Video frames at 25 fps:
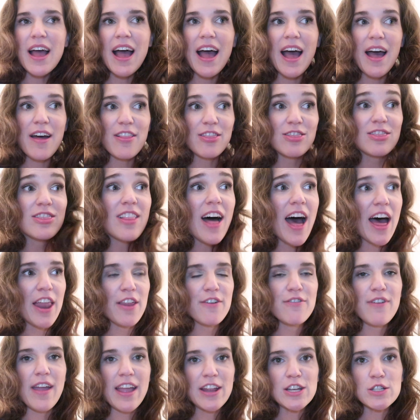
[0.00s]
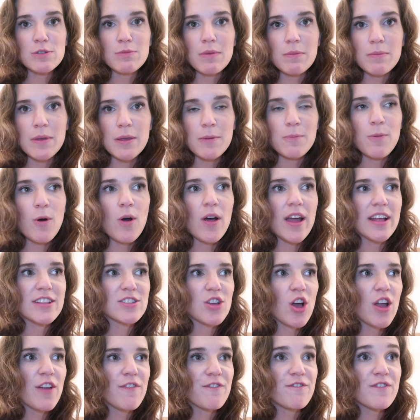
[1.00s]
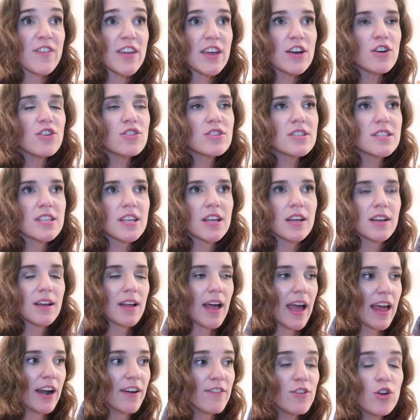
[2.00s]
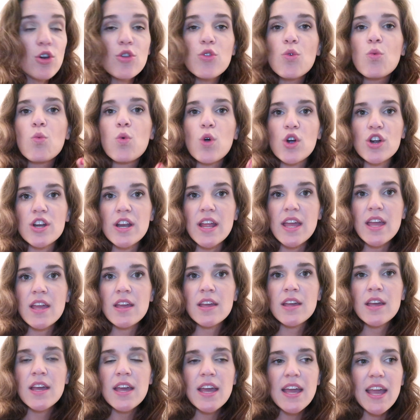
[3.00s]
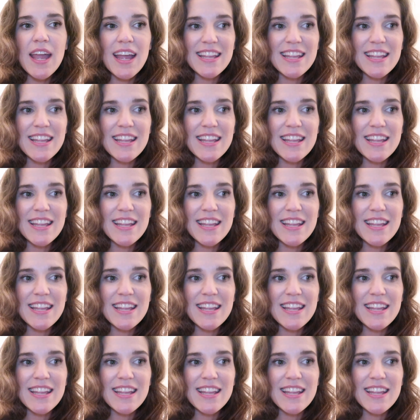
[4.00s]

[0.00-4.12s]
A lot of Angelman people. It's, it feels I don't know the wording.